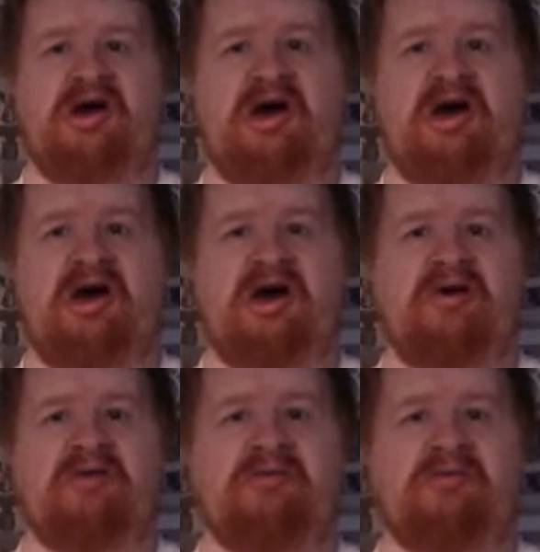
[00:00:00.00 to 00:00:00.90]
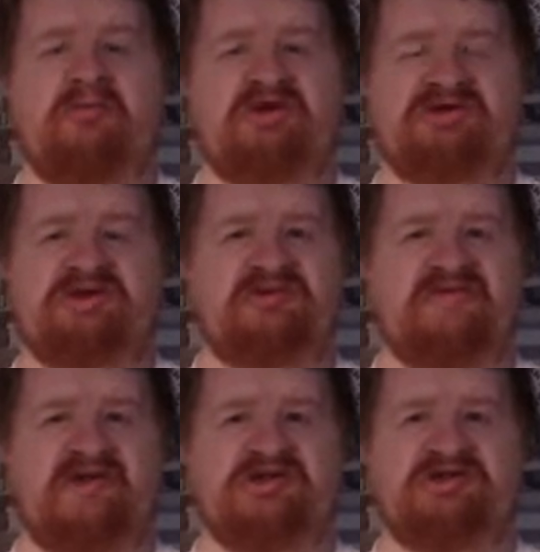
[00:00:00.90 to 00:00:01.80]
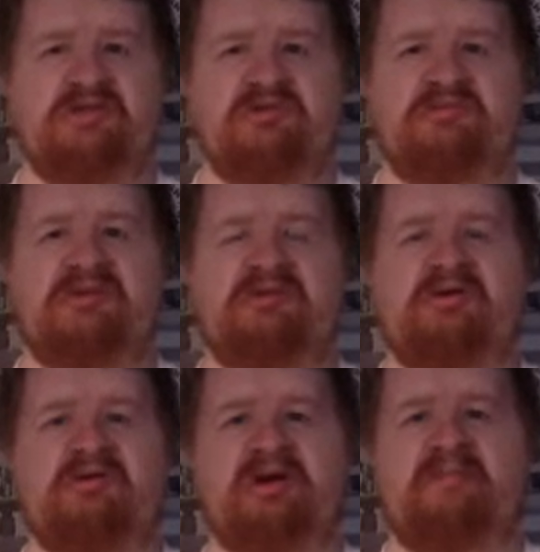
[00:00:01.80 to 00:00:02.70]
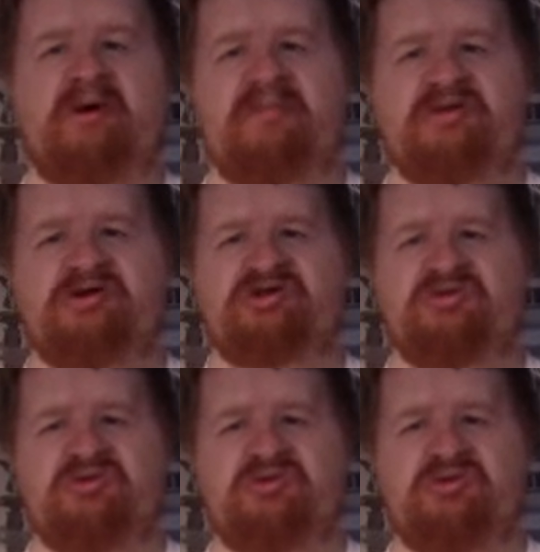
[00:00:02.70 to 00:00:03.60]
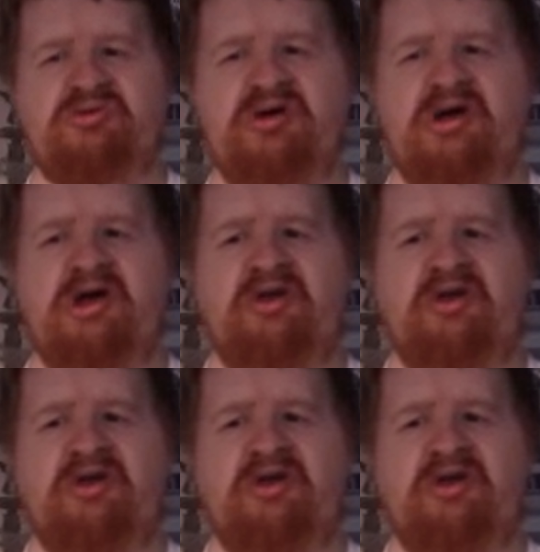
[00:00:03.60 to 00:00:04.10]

that once he was finished, they wouldn't be able to run a puppet show,